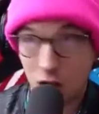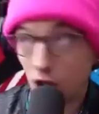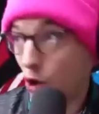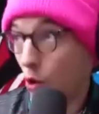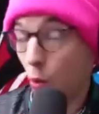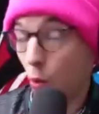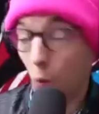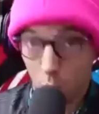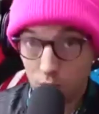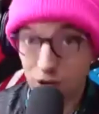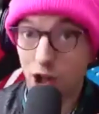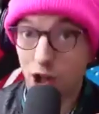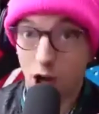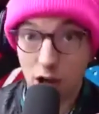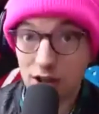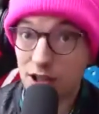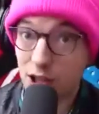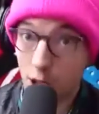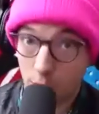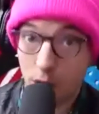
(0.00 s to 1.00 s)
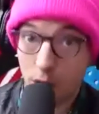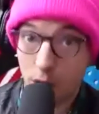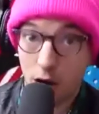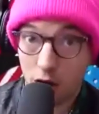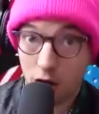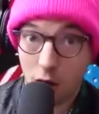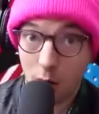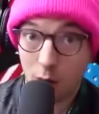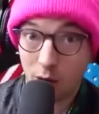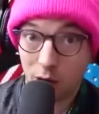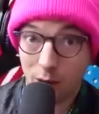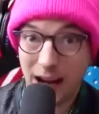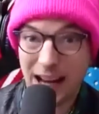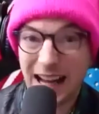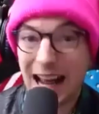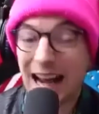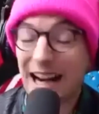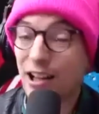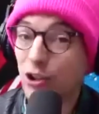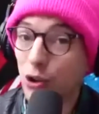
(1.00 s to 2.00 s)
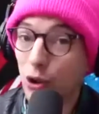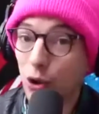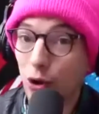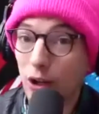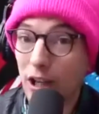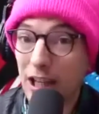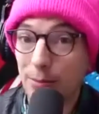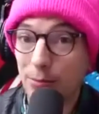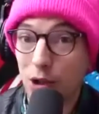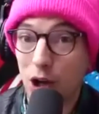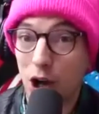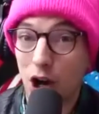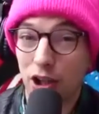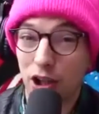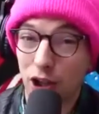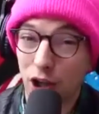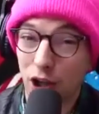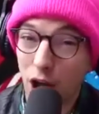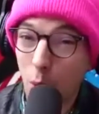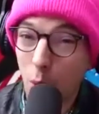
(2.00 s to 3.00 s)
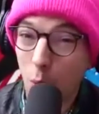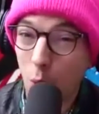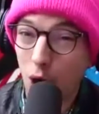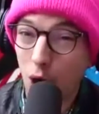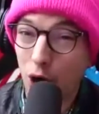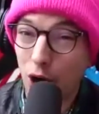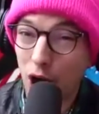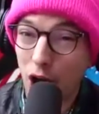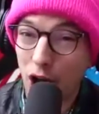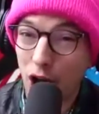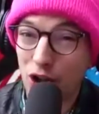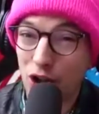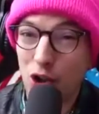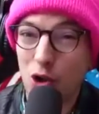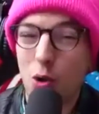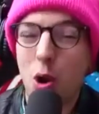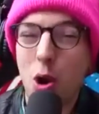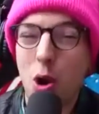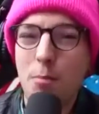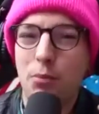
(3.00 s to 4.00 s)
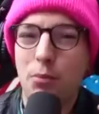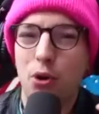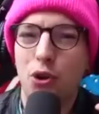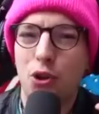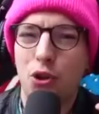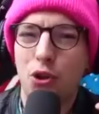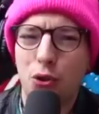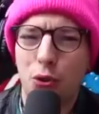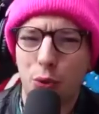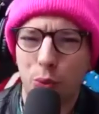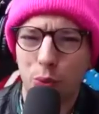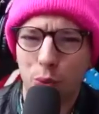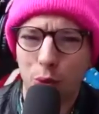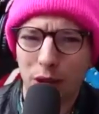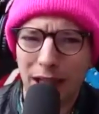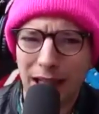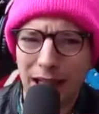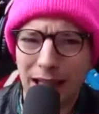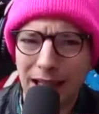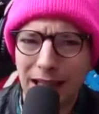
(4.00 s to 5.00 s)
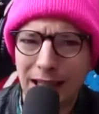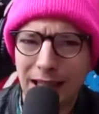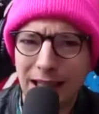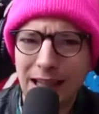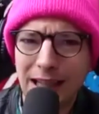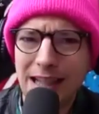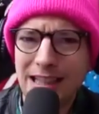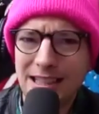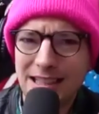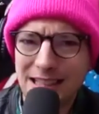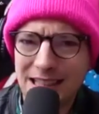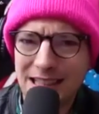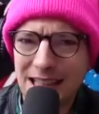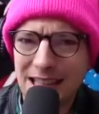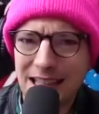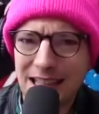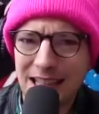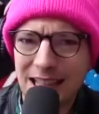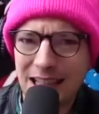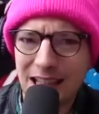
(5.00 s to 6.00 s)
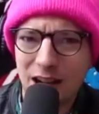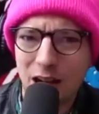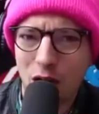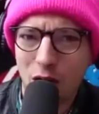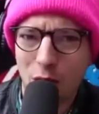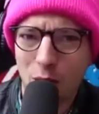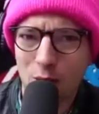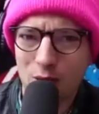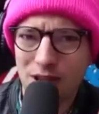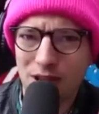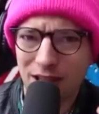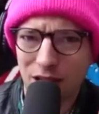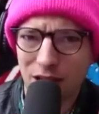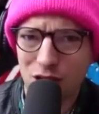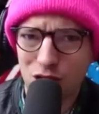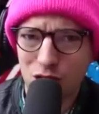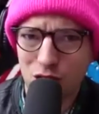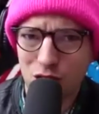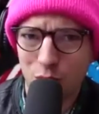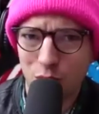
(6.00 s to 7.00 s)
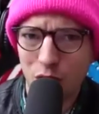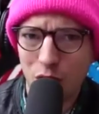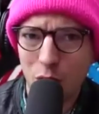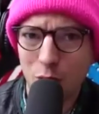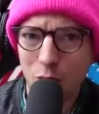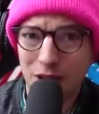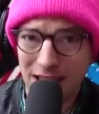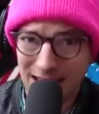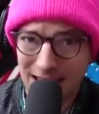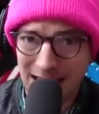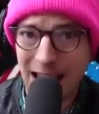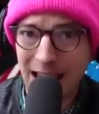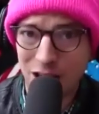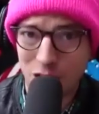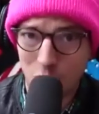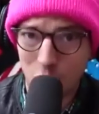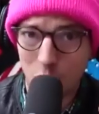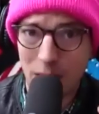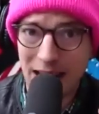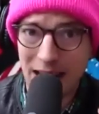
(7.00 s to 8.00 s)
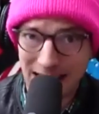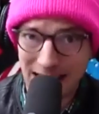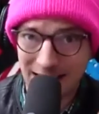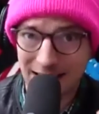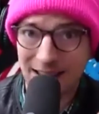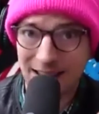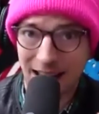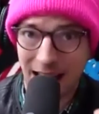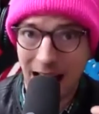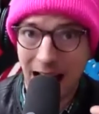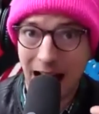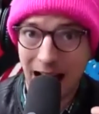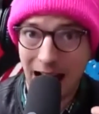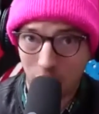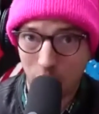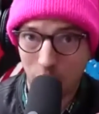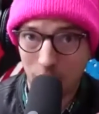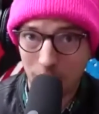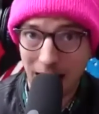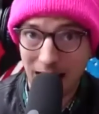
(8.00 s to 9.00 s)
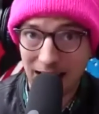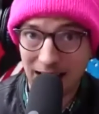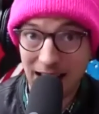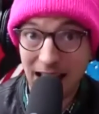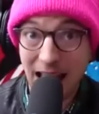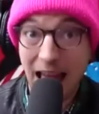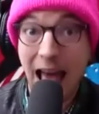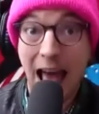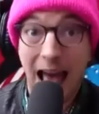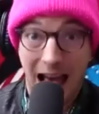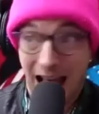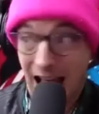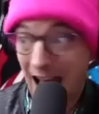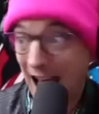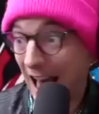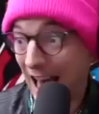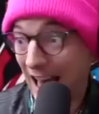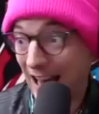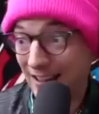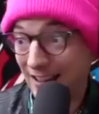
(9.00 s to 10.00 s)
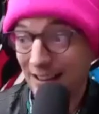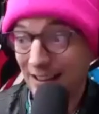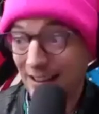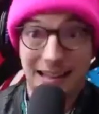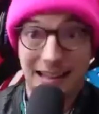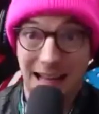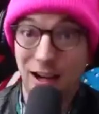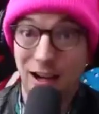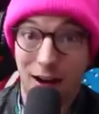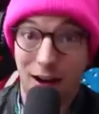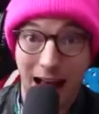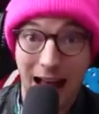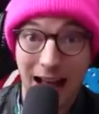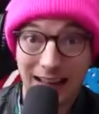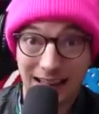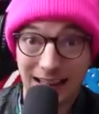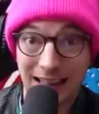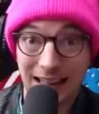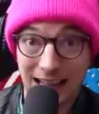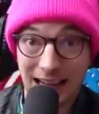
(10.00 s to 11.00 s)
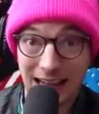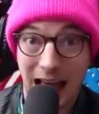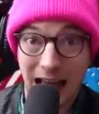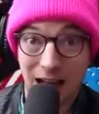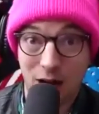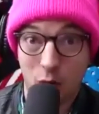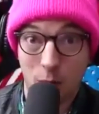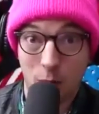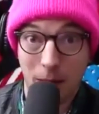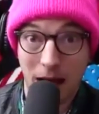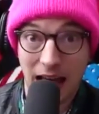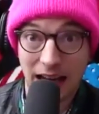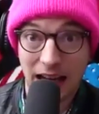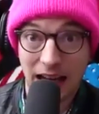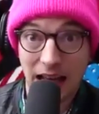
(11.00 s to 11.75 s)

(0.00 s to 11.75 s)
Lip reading: was also not going great. And it took him talking to not one, not two, but three CEOs at the studio to get you into Aquaman. And then her acting in Aquaman